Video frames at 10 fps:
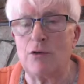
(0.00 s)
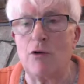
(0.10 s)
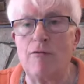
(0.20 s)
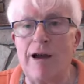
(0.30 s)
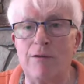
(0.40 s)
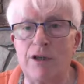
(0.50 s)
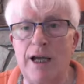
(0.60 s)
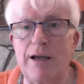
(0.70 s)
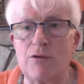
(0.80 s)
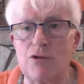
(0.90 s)
around a
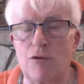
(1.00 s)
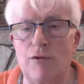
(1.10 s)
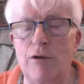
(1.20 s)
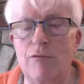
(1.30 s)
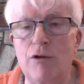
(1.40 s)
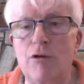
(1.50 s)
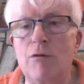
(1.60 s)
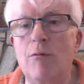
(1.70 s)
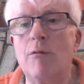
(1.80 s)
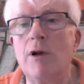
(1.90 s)
house or in a
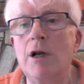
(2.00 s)
room.